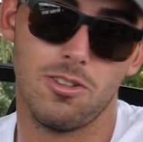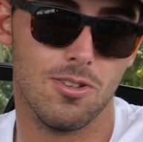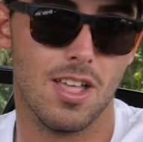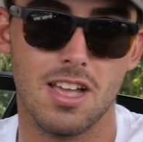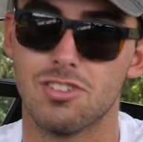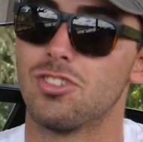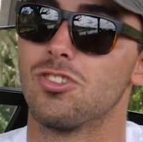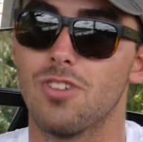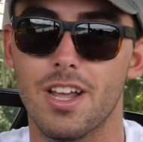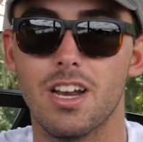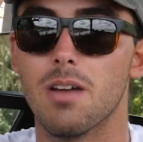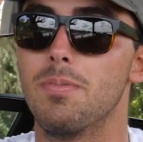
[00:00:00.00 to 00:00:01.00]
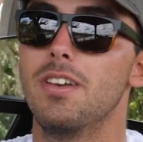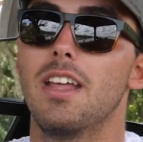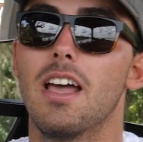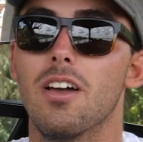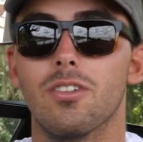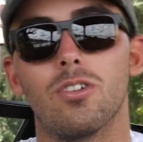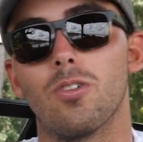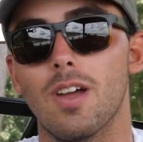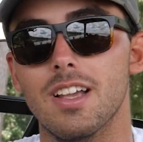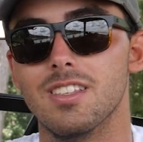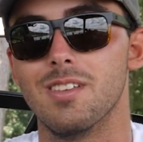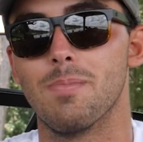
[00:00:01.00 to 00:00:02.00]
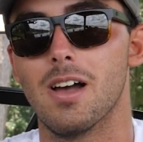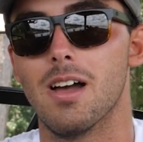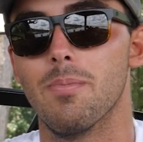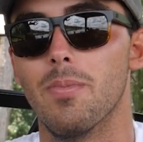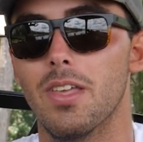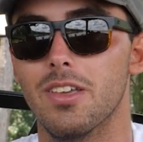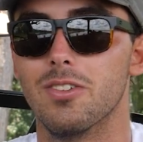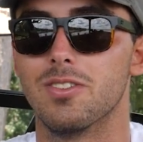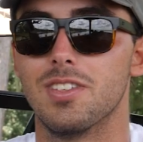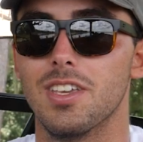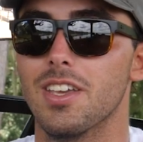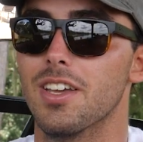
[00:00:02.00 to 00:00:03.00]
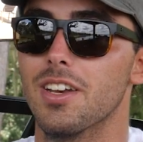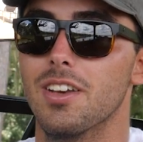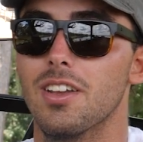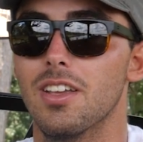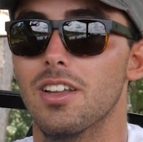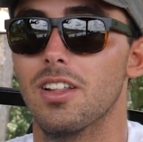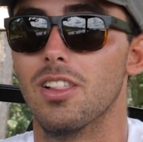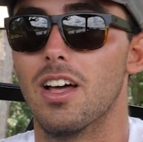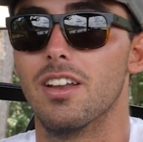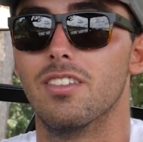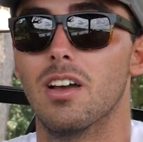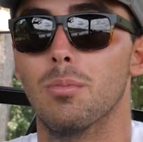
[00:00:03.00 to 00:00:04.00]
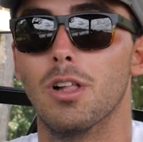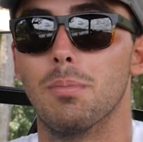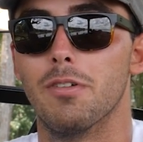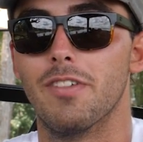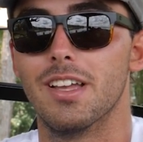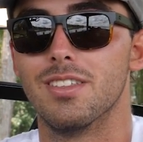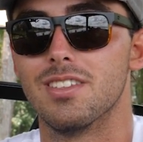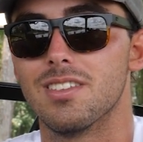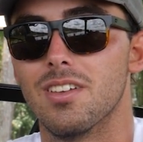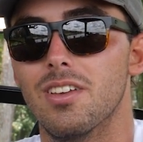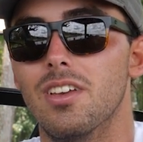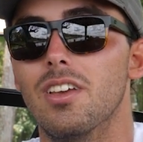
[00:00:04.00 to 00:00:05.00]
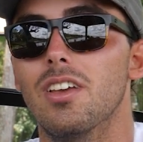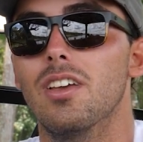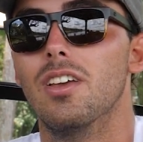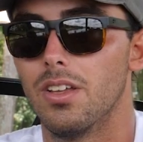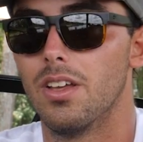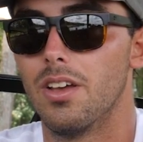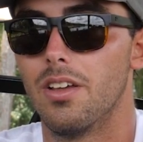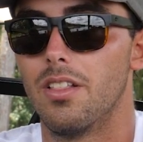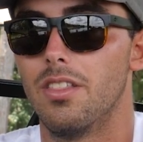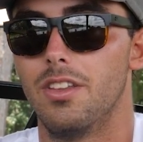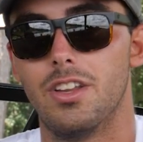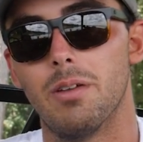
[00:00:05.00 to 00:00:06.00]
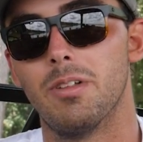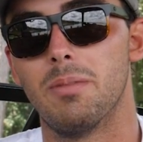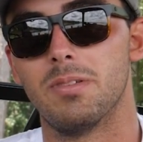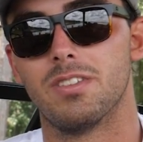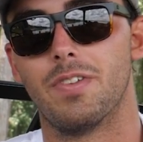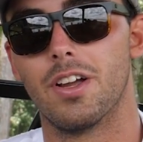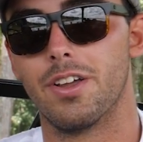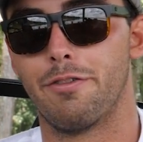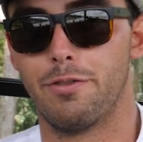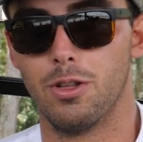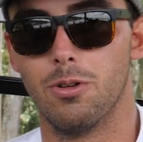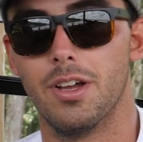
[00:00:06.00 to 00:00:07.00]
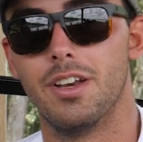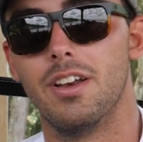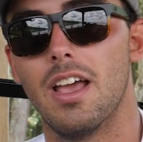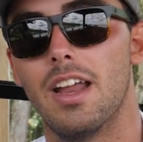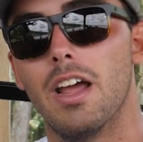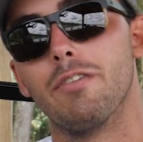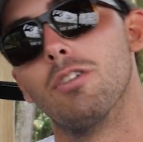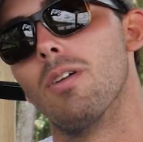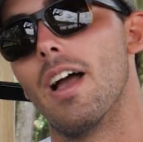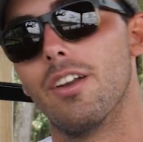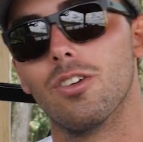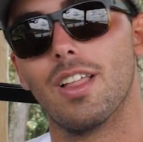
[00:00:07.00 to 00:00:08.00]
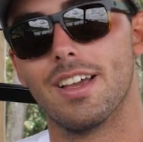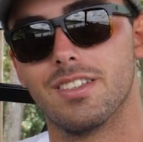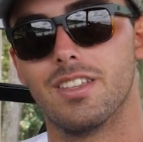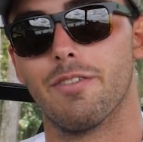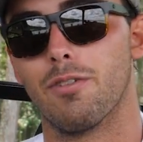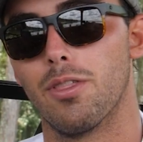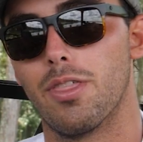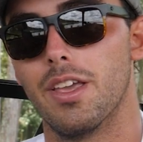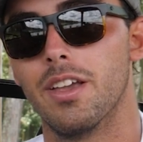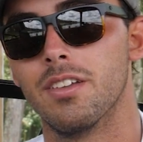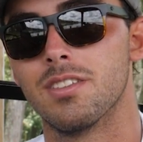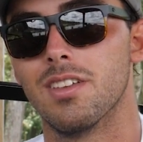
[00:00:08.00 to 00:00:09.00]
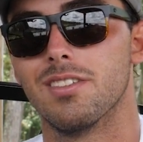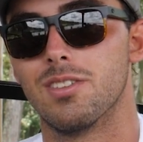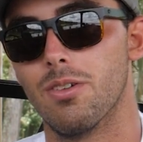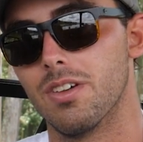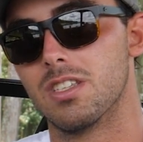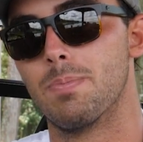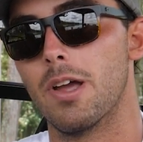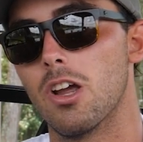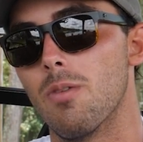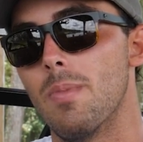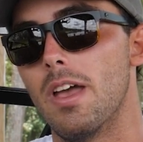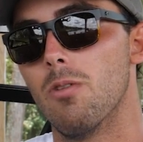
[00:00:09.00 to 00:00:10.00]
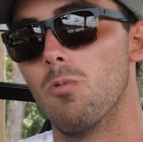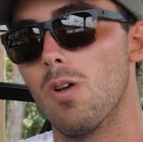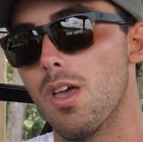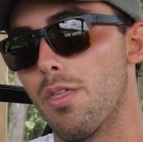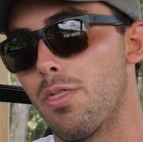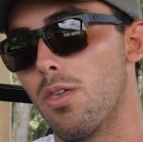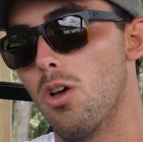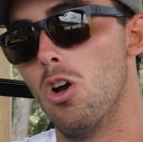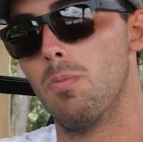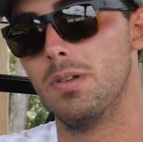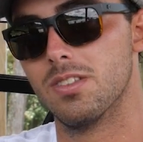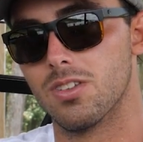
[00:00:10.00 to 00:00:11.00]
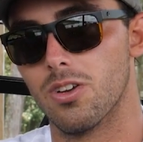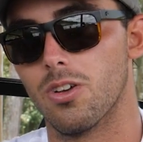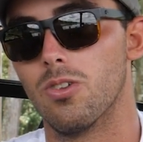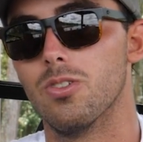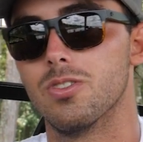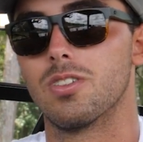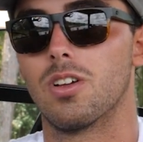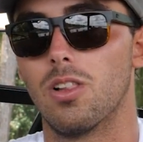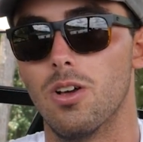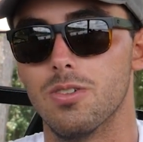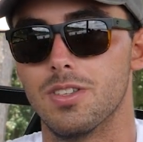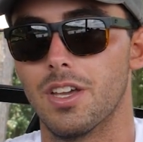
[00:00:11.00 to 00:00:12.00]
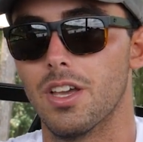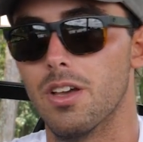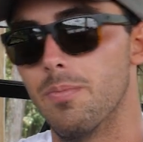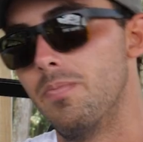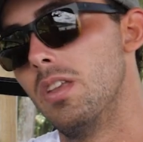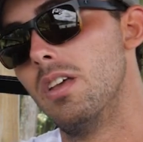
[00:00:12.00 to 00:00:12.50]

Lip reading: you that straight up and down crazy pop that you see in a lot of double up events. The double up is very fluid, and every rider likes different things, so experiment with open circles, closing them,